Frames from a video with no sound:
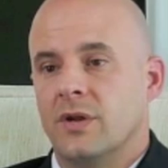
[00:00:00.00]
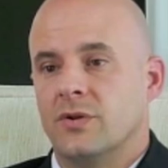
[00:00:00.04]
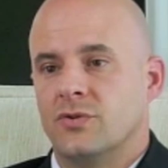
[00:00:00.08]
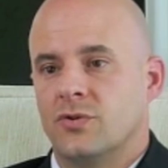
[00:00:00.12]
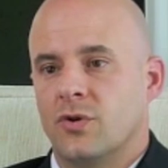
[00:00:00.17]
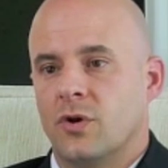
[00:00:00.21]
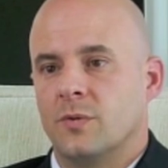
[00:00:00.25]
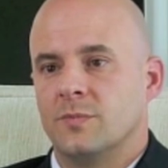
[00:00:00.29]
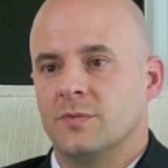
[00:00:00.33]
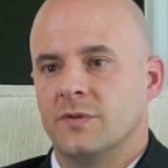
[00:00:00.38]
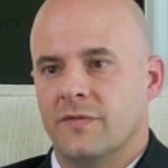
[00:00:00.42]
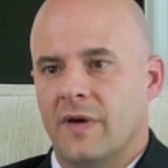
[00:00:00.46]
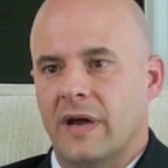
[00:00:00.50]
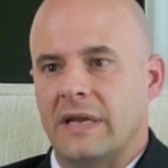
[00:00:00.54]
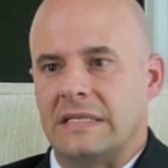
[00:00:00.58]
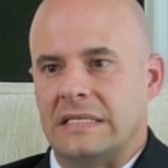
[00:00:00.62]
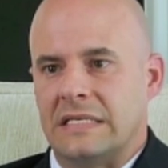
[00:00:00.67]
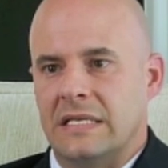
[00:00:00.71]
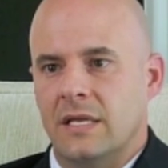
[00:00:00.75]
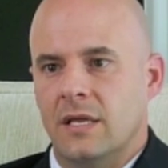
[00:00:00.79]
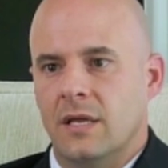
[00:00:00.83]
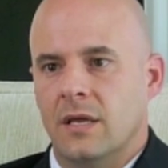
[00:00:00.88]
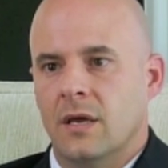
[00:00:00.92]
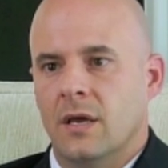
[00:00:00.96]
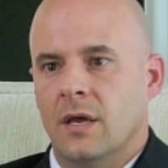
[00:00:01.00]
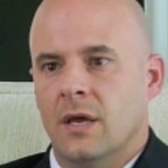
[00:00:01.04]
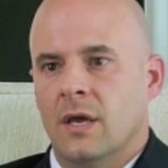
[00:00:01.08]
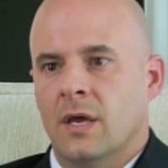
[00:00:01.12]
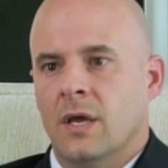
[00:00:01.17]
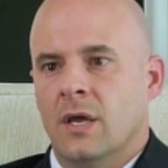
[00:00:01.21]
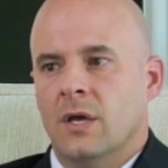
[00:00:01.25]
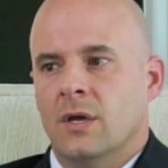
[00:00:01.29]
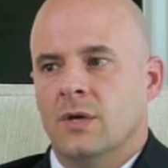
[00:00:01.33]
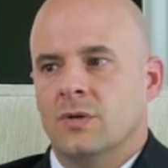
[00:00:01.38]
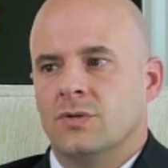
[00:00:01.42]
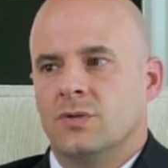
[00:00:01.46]
in terms of IT.
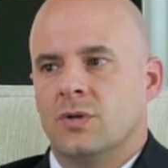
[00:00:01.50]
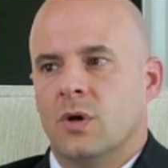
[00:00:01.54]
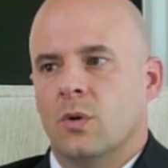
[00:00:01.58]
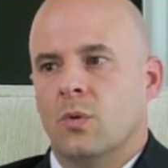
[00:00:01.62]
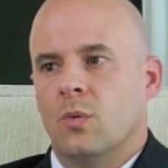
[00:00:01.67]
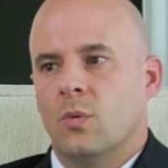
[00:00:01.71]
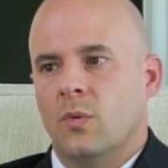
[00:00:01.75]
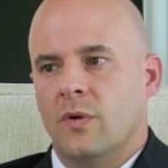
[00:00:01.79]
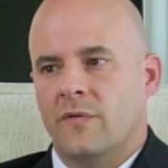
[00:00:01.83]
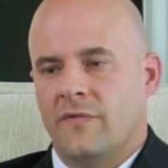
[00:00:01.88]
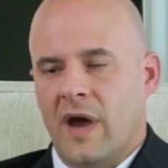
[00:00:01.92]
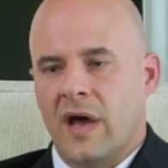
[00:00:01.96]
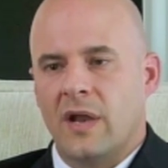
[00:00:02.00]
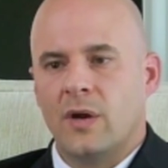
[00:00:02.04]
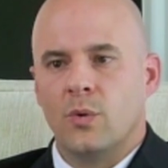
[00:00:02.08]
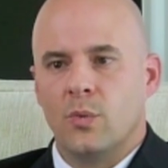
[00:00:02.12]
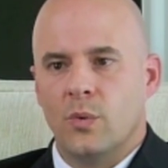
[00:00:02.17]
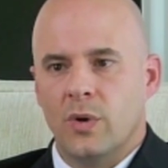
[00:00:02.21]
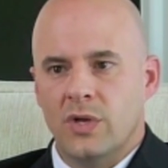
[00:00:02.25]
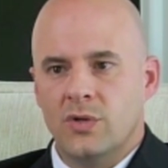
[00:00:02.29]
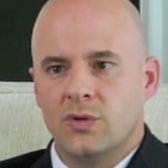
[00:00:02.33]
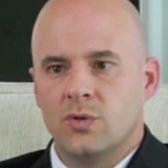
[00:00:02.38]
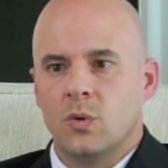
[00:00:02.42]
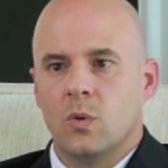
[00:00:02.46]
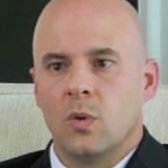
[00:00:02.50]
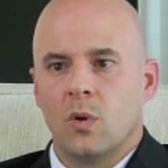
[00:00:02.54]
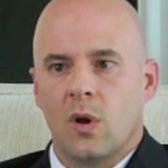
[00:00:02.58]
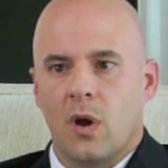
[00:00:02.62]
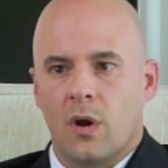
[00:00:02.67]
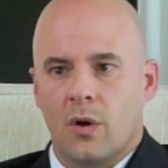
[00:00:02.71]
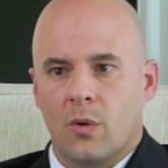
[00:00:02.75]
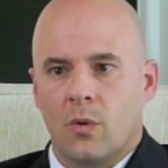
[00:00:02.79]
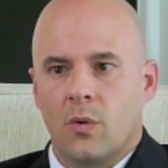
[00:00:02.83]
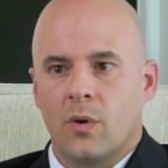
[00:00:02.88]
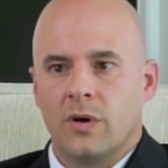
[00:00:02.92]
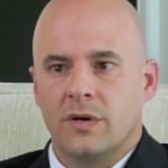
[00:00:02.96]
So we've had to retool
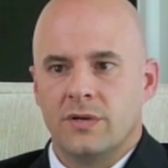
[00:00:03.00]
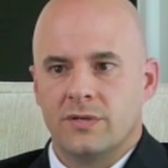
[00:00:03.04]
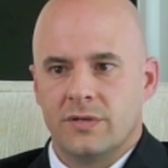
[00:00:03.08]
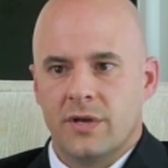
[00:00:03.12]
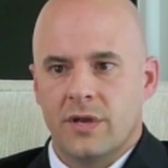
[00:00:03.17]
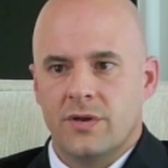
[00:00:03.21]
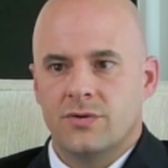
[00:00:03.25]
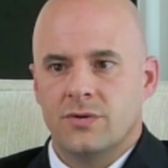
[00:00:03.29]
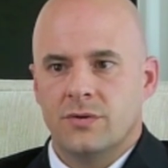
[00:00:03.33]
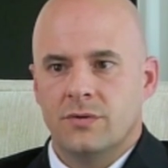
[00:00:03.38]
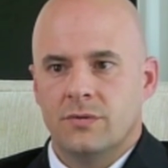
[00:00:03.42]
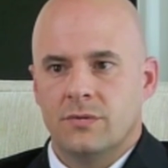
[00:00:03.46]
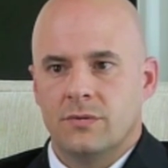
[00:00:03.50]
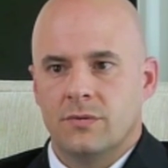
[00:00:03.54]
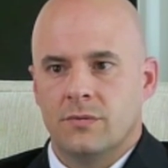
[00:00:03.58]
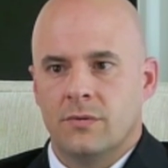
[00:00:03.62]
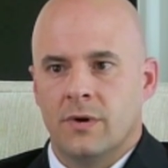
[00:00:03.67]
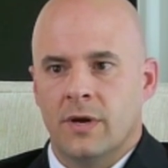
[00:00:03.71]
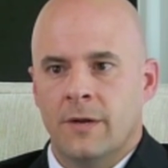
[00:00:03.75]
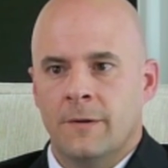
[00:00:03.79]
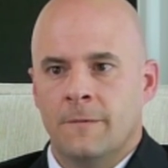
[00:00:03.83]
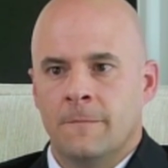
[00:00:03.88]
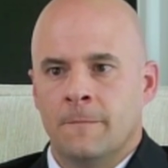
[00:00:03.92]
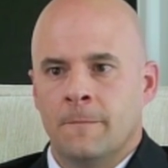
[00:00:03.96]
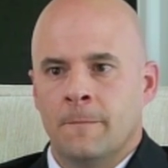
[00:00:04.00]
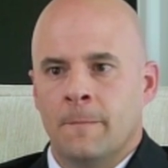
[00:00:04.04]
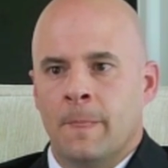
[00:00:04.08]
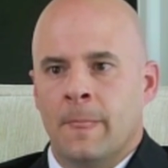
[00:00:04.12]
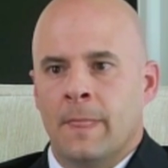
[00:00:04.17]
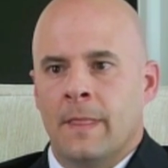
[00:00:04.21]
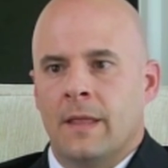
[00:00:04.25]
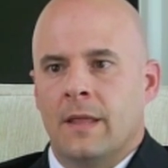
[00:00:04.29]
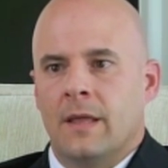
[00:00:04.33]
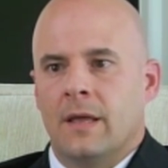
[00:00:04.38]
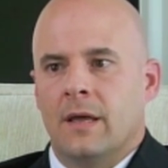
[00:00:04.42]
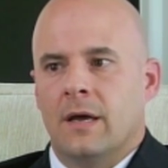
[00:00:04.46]
our organization, right?
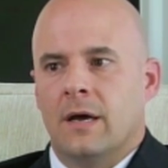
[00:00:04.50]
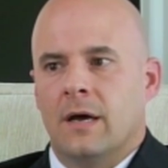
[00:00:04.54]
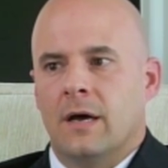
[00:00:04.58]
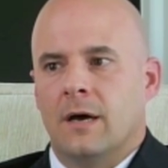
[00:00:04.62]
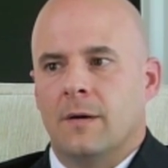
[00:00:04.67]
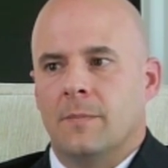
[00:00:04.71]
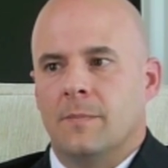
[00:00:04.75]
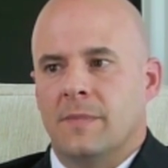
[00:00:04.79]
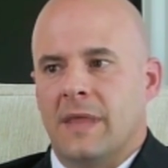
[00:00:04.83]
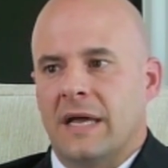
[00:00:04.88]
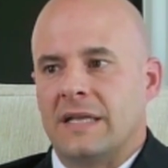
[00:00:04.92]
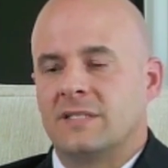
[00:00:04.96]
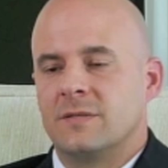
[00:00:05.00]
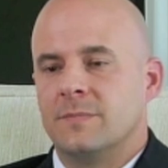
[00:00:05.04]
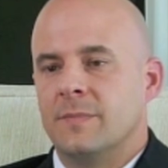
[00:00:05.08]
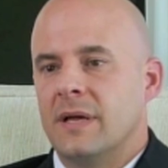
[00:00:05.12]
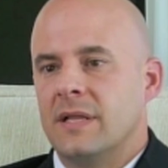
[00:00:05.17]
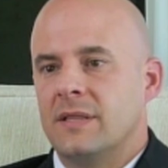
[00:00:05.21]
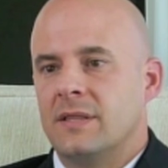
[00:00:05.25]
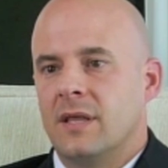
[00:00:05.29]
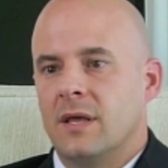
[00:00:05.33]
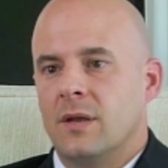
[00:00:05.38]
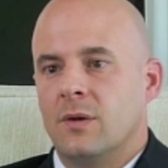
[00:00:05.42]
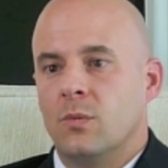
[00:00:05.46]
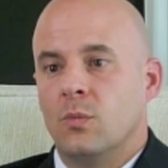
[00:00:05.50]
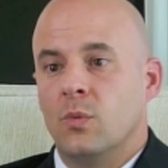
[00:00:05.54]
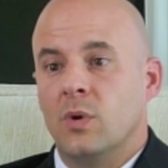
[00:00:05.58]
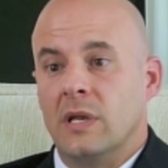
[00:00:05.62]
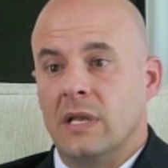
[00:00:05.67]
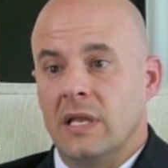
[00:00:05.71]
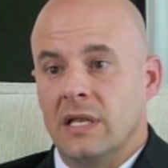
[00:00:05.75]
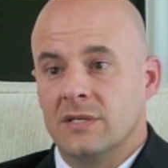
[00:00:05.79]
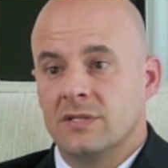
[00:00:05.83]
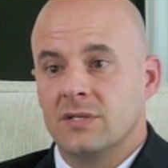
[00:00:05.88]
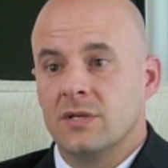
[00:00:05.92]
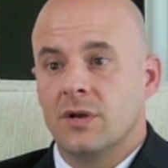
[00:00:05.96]
Um, that's meant that we
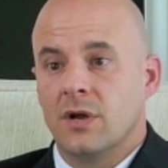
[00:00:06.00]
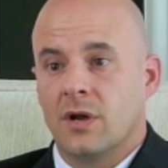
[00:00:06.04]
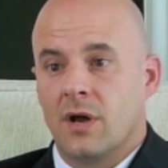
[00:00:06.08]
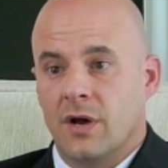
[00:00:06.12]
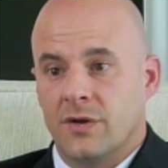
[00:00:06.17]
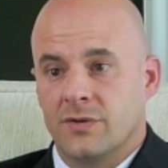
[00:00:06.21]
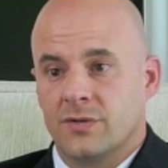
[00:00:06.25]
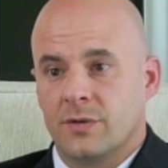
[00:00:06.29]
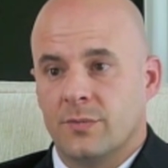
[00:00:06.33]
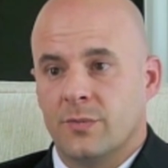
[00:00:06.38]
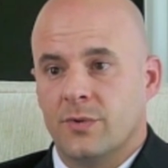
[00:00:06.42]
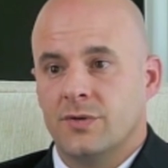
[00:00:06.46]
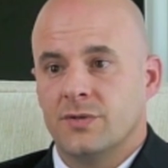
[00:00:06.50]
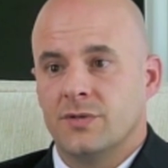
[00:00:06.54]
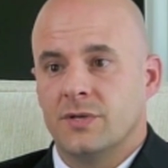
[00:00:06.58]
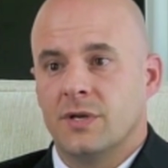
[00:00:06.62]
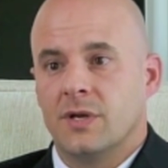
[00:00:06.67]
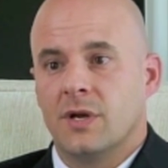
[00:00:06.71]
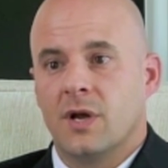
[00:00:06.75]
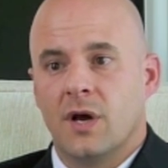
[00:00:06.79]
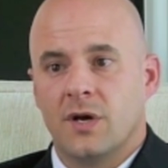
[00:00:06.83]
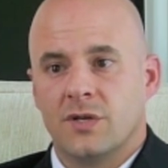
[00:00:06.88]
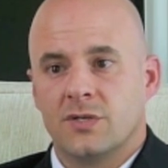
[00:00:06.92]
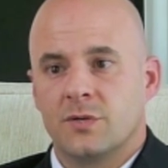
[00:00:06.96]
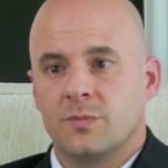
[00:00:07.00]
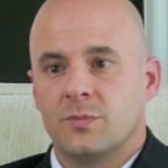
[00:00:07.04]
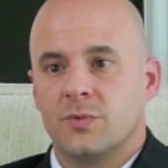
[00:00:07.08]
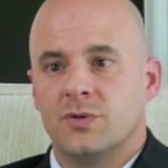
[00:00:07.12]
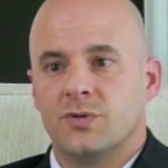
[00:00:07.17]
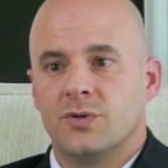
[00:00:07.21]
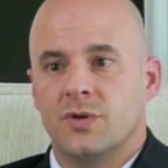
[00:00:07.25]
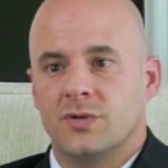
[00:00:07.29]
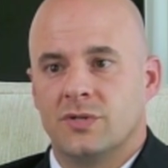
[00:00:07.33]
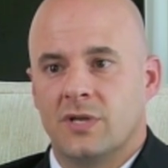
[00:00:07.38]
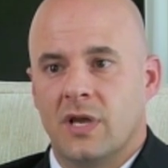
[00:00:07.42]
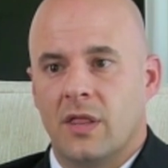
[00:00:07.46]
listen to customers, and
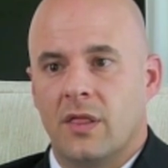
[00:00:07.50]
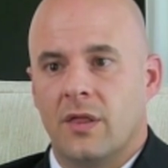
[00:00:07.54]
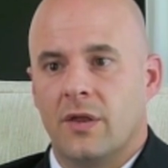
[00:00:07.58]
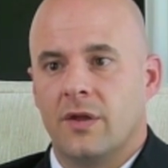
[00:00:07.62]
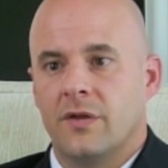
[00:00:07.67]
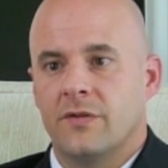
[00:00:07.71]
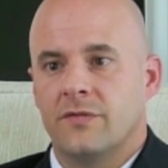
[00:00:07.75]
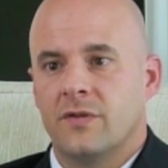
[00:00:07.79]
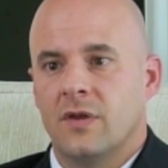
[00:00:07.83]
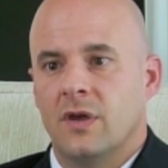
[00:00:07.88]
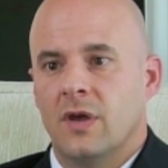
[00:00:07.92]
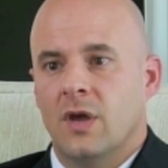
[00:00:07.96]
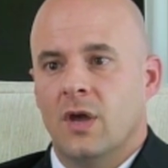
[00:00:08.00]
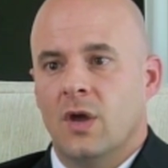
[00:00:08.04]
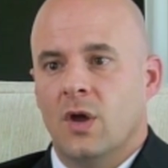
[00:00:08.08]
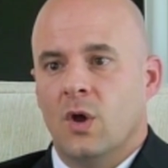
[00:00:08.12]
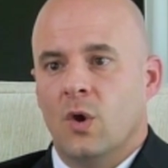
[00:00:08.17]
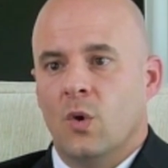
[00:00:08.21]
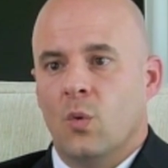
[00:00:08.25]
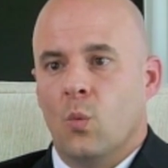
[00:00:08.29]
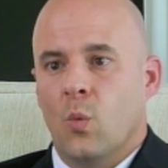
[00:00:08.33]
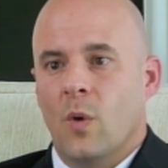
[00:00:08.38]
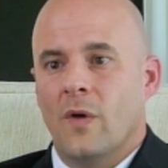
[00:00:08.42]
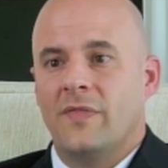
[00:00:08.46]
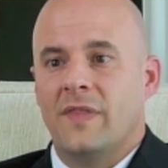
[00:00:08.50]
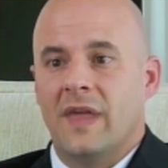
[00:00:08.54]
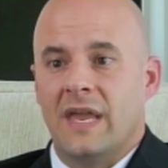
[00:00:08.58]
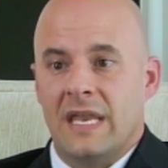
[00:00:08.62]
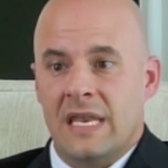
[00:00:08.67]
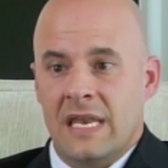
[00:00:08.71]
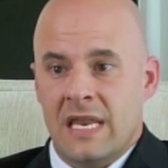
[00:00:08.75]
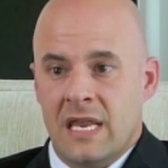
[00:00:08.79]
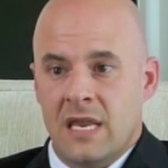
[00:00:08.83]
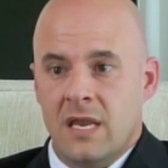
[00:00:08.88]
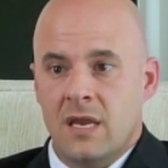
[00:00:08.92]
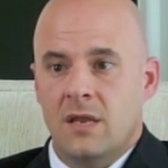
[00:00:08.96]
customers are telling us what they
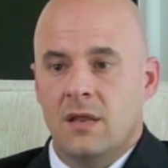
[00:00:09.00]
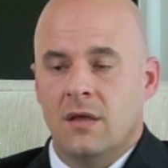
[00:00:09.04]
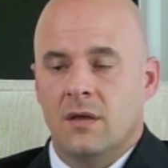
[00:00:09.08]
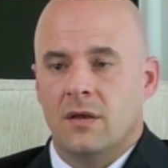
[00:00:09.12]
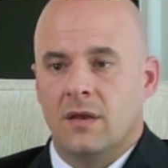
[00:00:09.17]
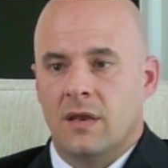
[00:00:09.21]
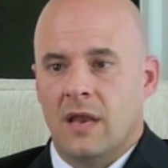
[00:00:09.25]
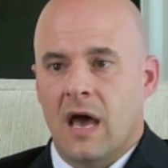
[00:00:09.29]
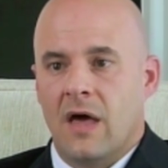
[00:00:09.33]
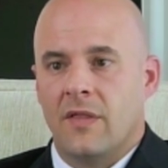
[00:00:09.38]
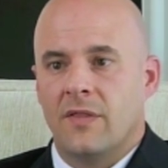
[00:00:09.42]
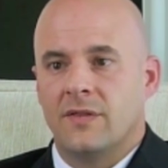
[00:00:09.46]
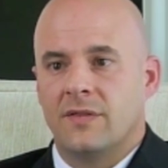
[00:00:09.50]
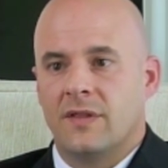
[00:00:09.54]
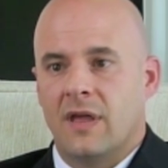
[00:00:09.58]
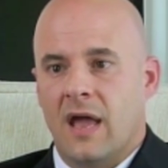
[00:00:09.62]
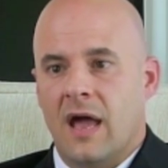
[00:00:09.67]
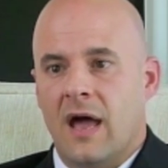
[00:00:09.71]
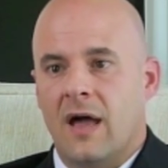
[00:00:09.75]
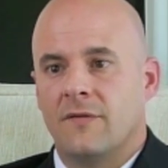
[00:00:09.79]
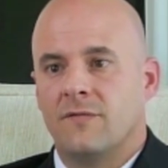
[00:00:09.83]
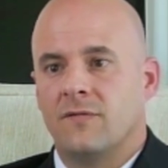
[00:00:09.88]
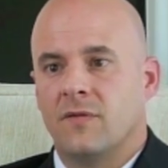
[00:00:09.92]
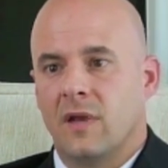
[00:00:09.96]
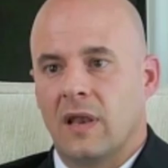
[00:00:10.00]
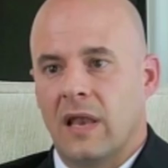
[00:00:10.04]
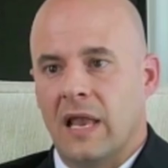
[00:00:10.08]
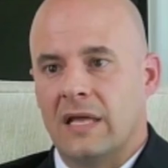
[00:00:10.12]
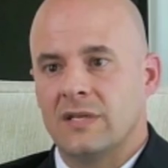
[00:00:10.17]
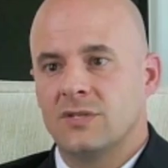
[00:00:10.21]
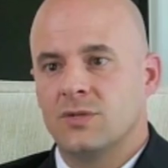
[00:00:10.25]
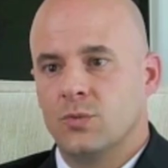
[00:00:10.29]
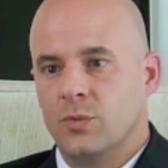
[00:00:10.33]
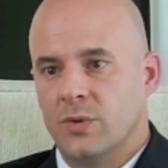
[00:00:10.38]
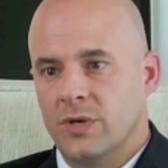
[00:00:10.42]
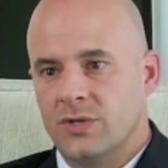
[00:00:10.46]
need now that they have
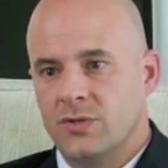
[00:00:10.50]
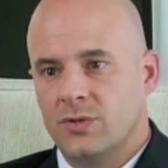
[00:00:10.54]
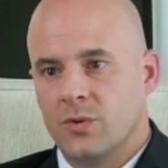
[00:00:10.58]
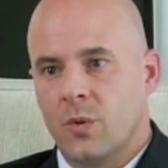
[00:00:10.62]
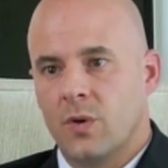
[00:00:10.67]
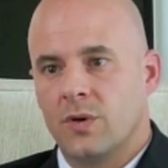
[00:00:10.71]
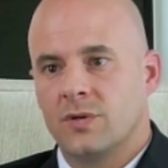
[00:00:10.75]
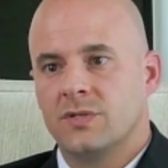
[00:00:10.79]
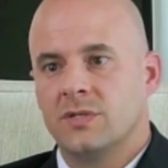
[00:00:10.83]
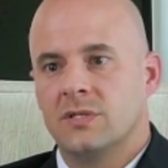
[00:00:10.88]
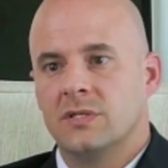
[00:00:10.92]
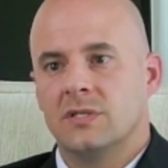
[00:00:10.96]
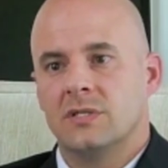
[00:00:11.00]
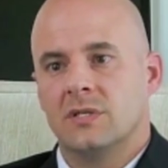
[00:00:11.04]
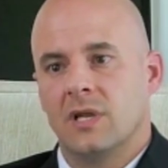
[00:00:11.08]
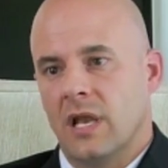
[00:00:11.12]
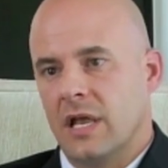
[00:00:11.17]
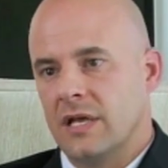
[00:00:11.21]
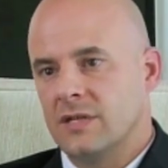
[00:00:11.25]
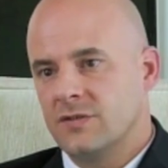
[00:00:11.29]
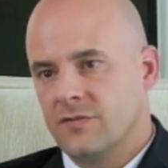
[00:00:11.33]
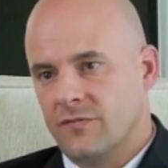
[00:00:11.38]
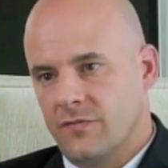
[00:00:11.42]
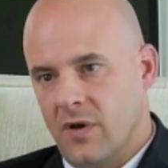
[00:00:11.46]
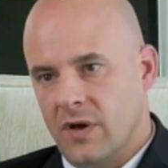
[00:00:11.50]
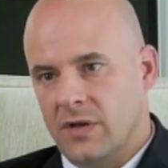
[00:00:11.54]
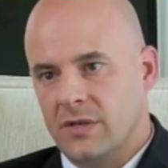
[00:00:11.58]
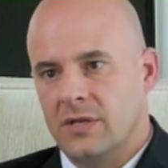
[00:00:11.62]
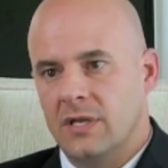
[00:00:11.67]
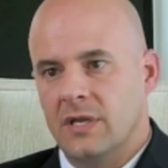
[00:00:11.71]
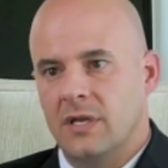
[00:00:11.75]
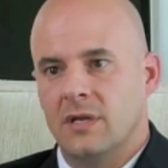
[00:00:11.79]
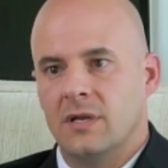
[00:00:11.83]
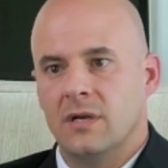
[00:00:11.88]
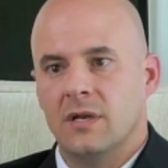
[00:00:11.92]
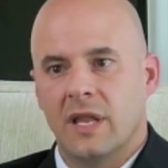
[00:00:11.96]
less resources, less
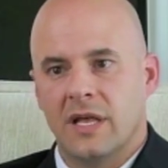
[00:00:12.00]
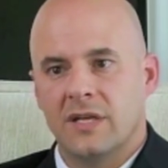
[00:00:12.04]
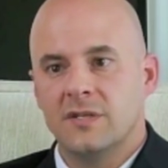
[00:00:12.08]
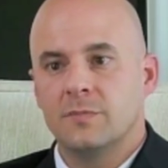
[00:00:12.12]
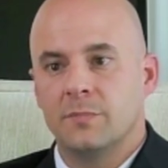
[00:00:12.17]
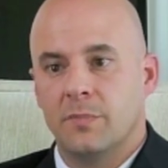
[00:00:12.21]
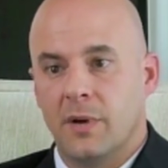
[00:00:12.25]
funding, less